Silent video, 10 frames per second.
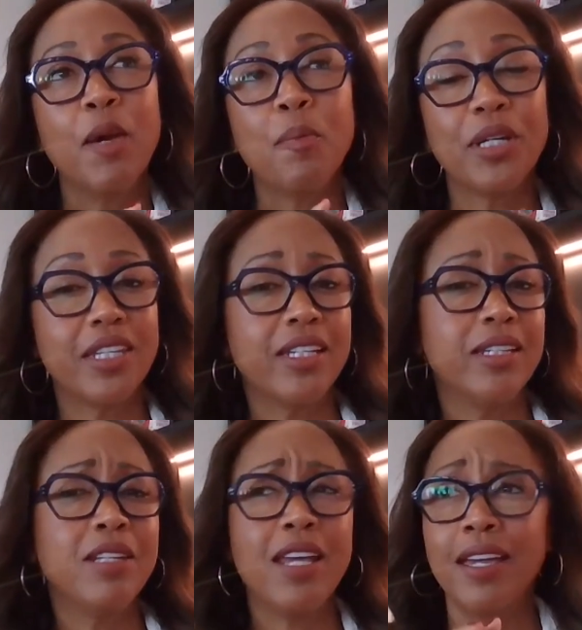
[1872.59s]
But
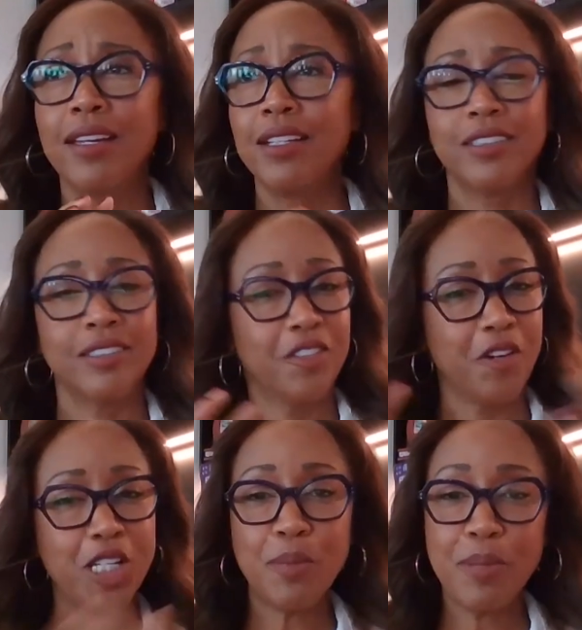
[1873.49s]
then,
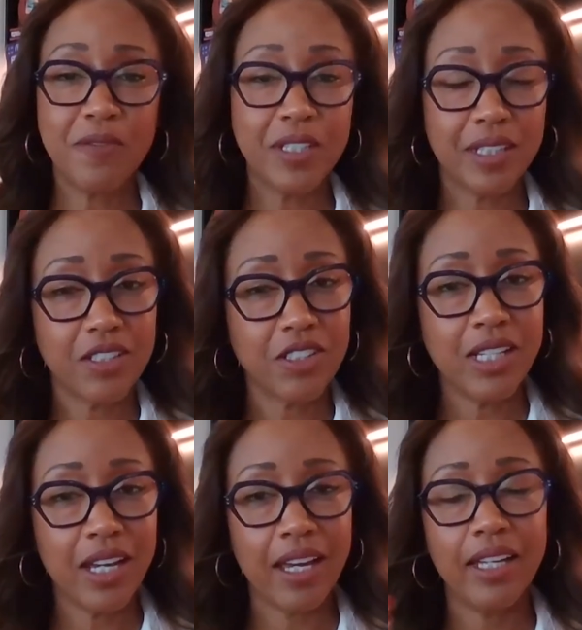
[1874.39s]
crazy pivot that
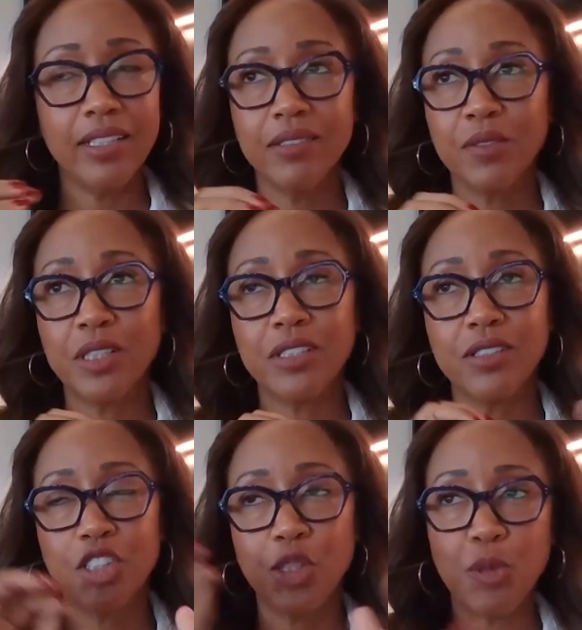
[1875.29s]
she had
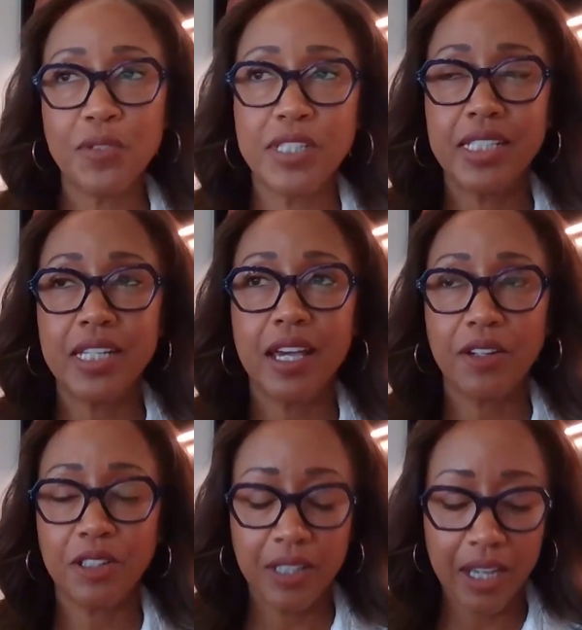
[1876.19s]
when she moved to
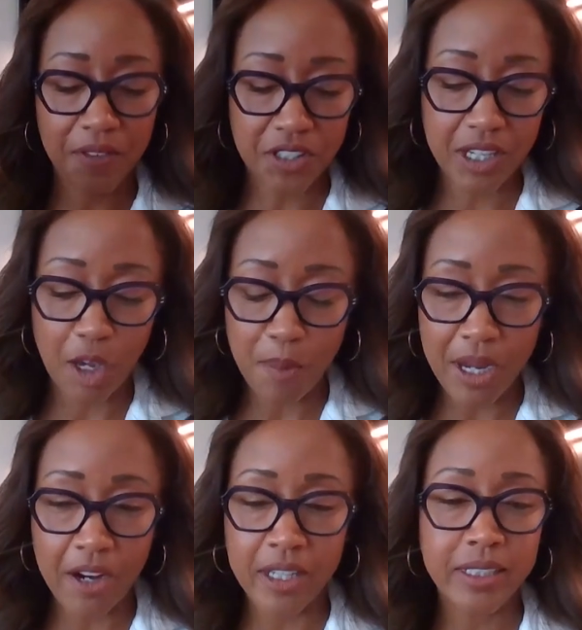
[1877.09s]
Seattle after she got
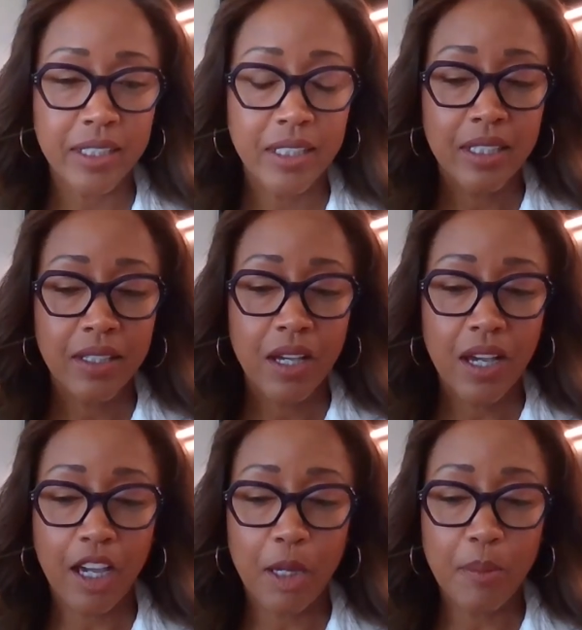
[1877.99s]
married,
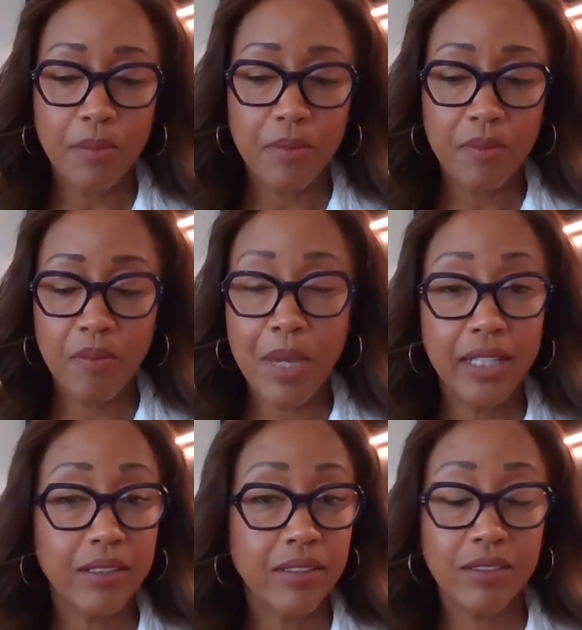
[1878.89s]

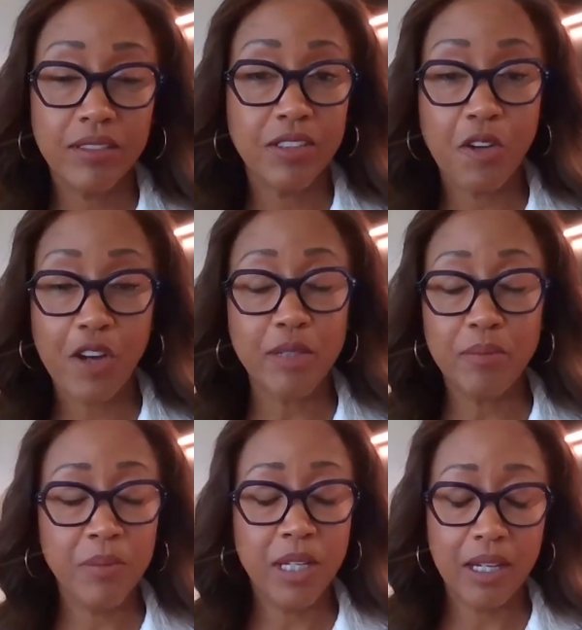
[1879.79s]
met the
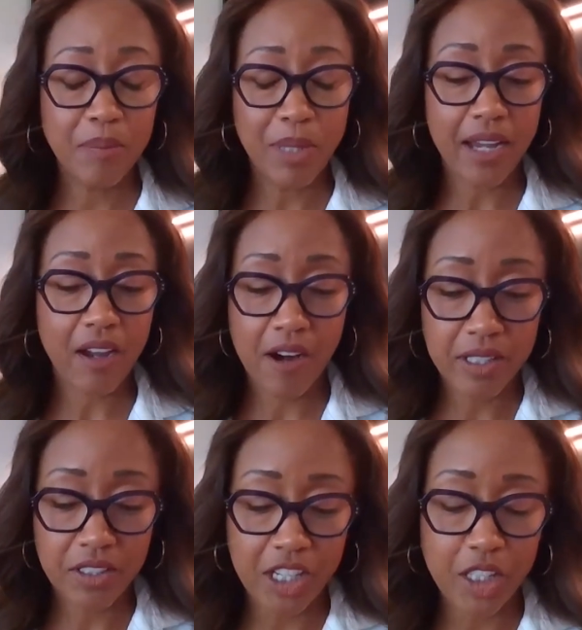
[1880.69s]
great Black
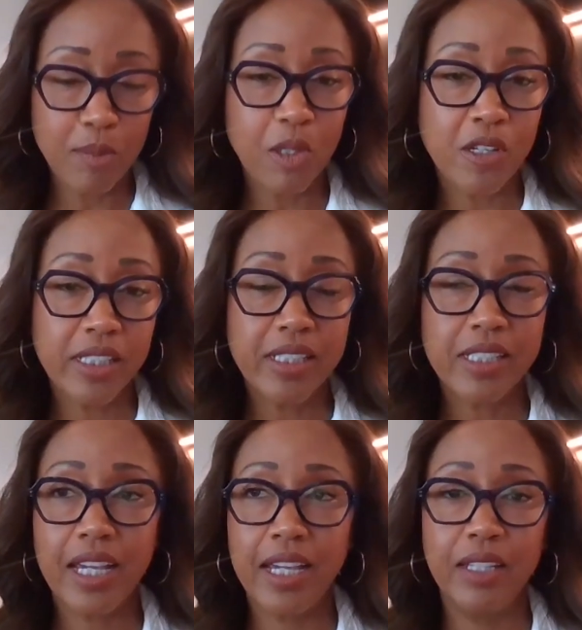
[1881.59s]
artist Jacob
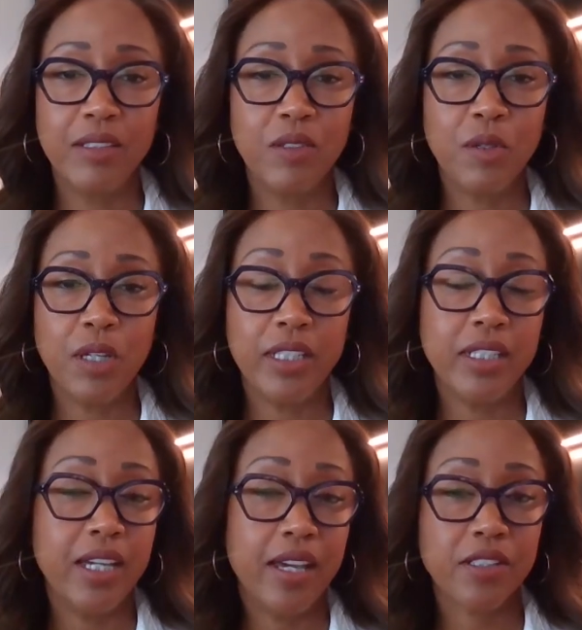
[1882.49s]
Lawrence, and
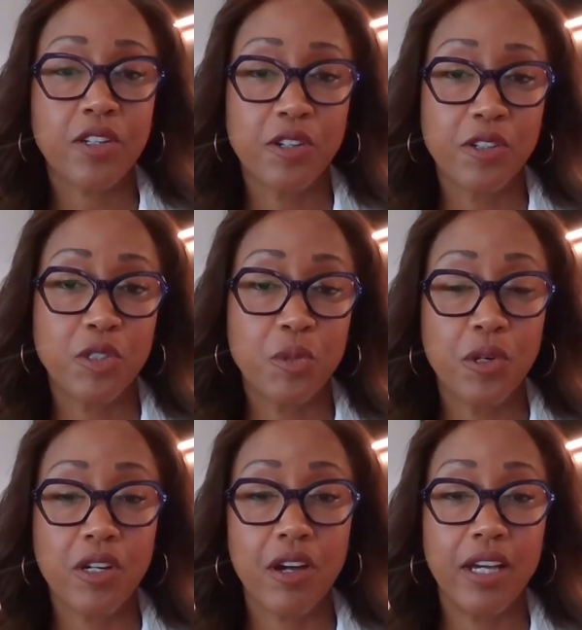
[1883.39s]
he asked her to
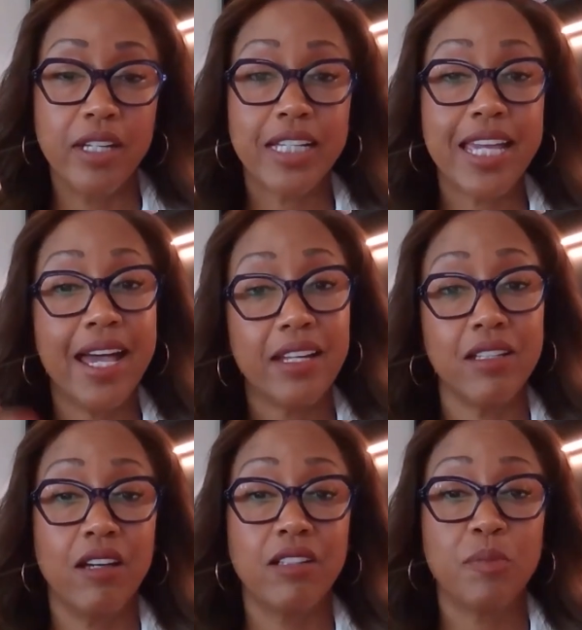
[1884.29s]
work on a
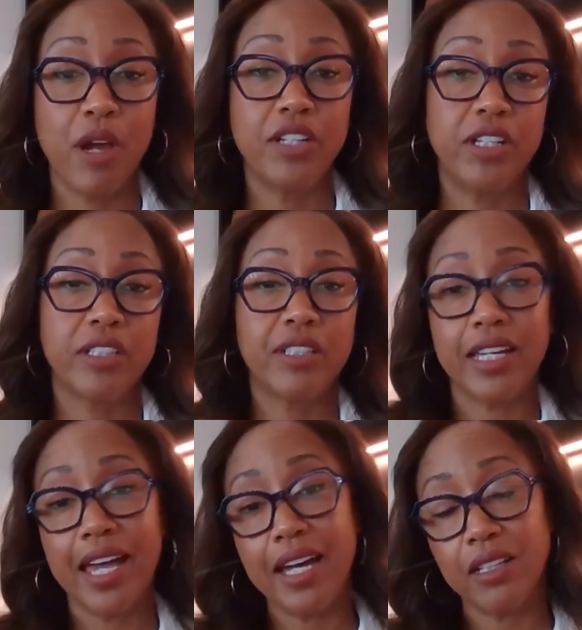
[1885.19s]
catalog project,
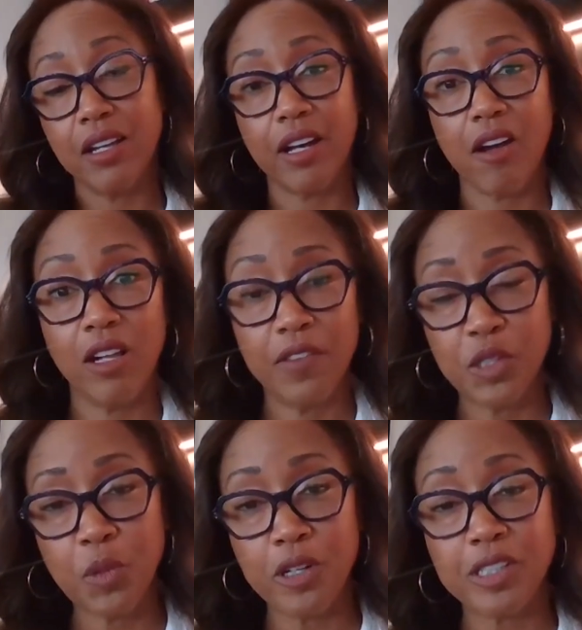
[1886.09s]
like cataloging all of
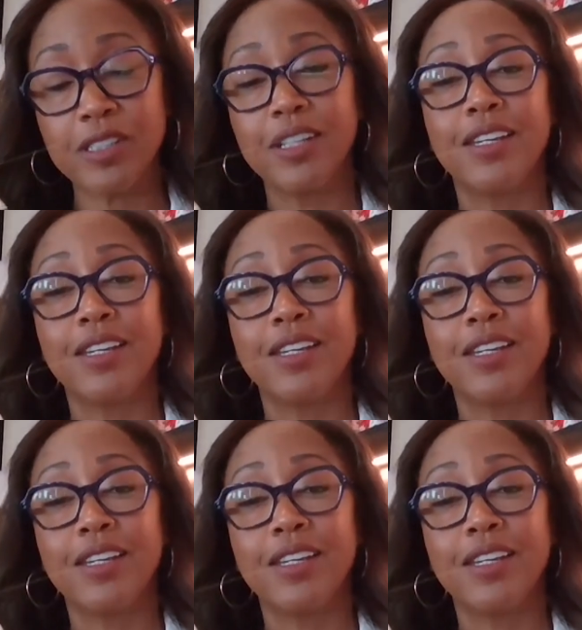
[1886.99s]
his works.